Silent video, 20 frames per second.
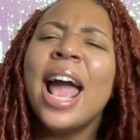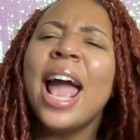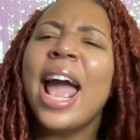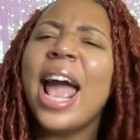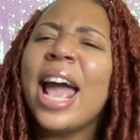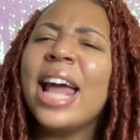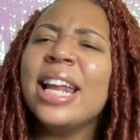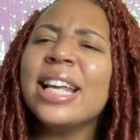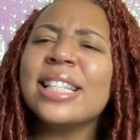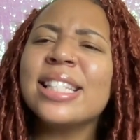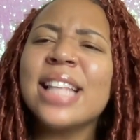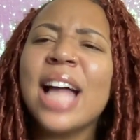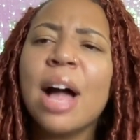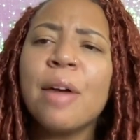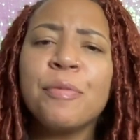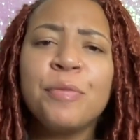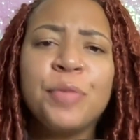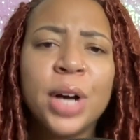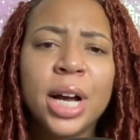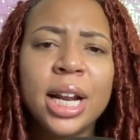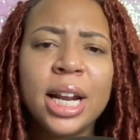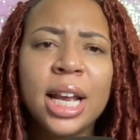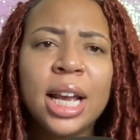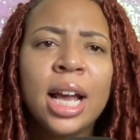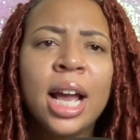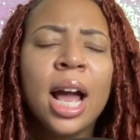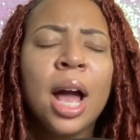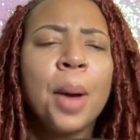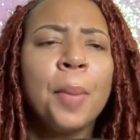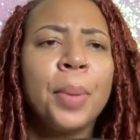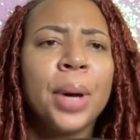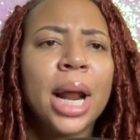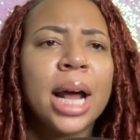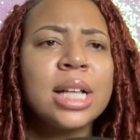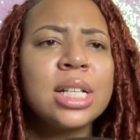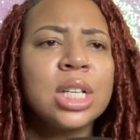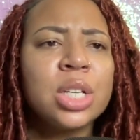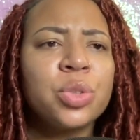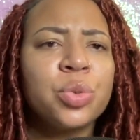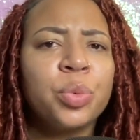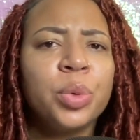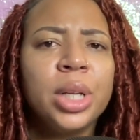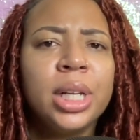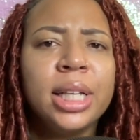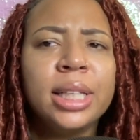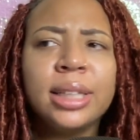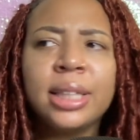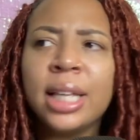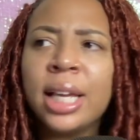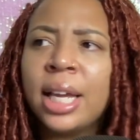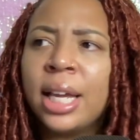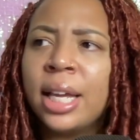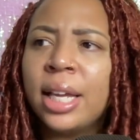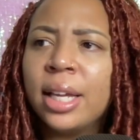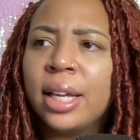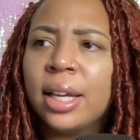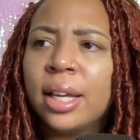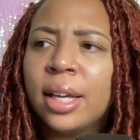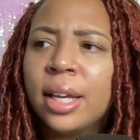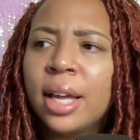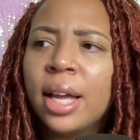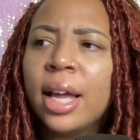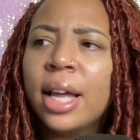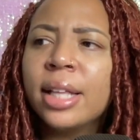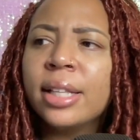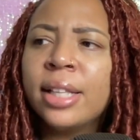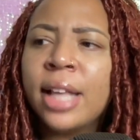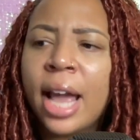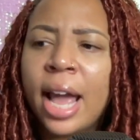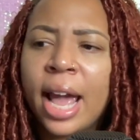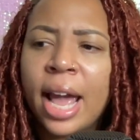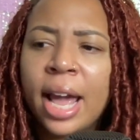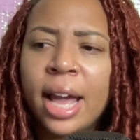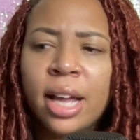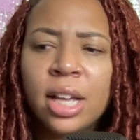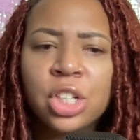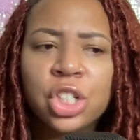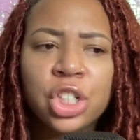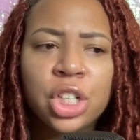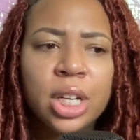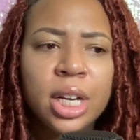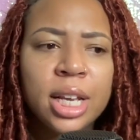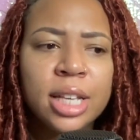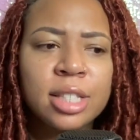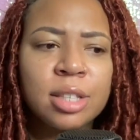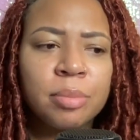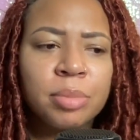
it's not funny, but I just really think that she needs some